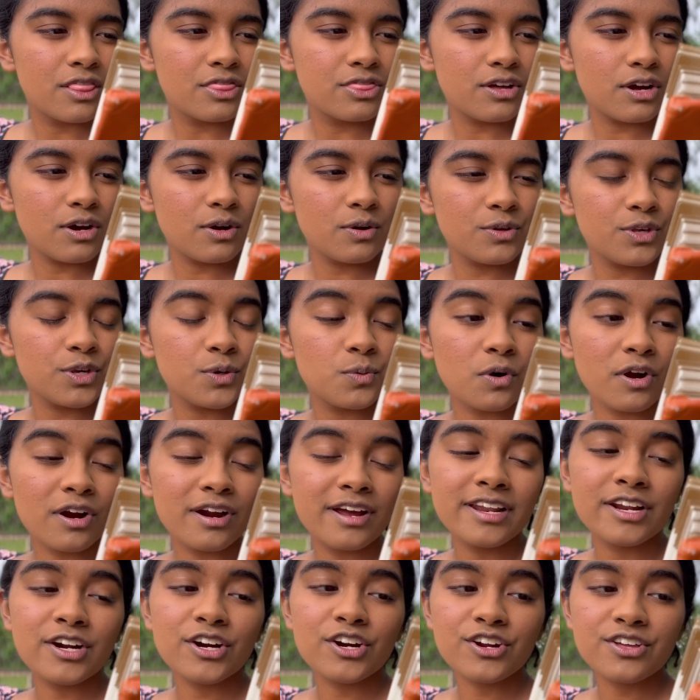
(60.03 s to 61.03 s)
Though you are
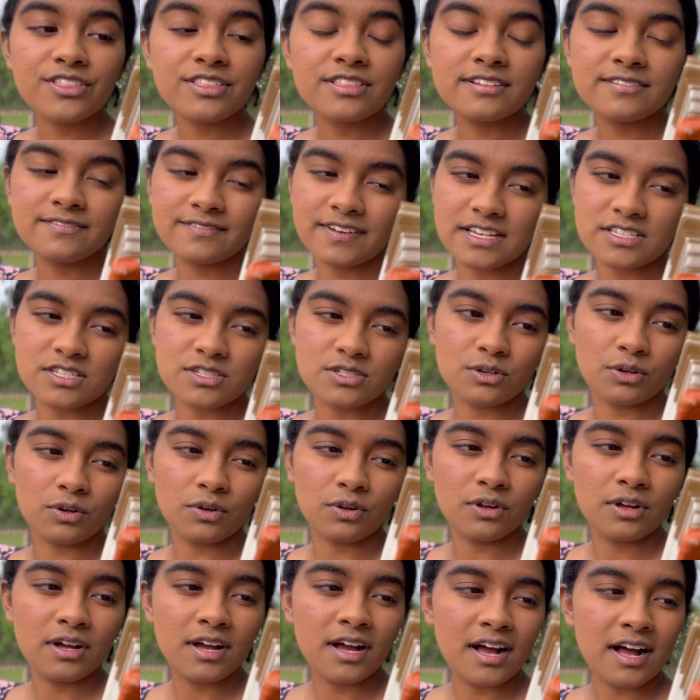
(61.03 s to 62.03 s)
an earthen
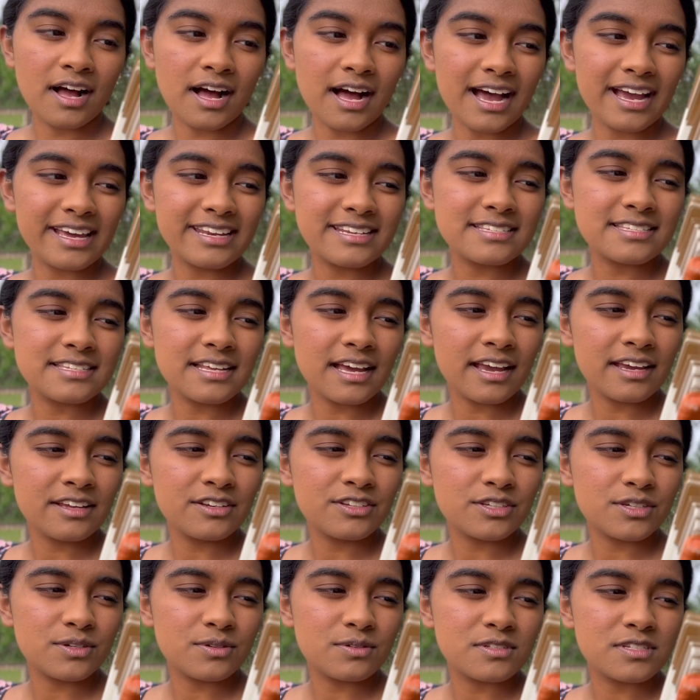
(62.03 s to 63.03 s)
vessel, I
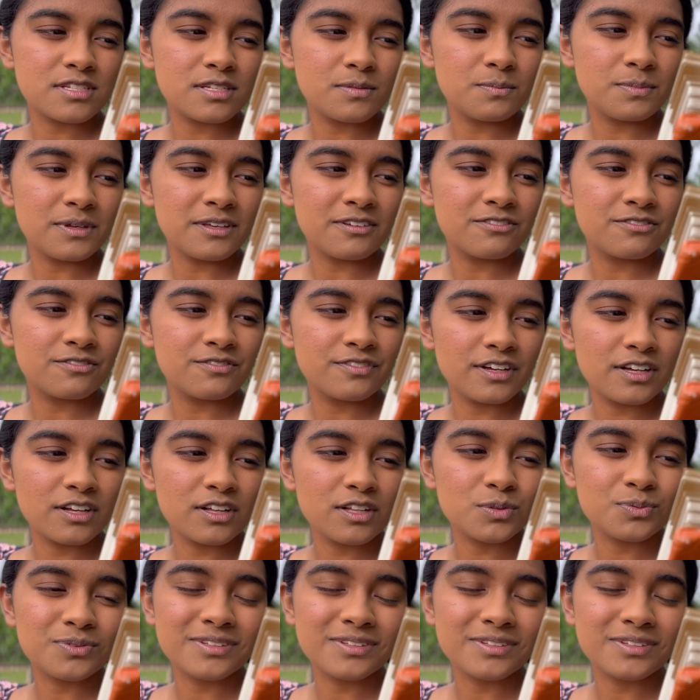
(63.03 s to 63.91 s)
designed you to be filled